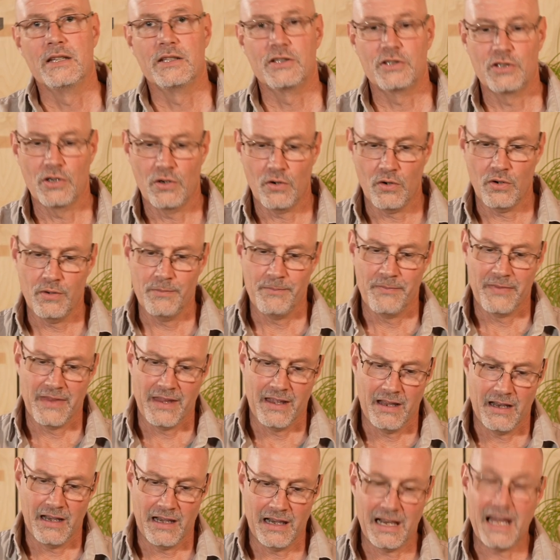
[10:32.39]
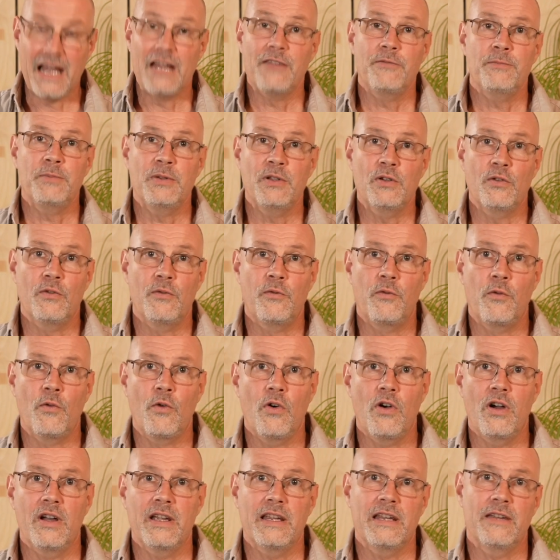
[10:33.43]
So
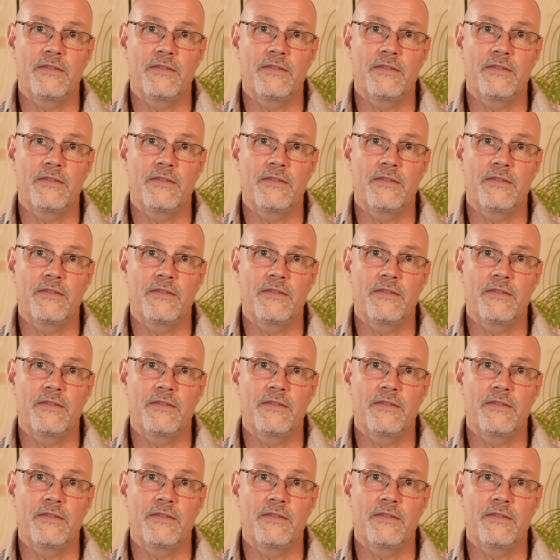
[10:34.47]
LiFePO4,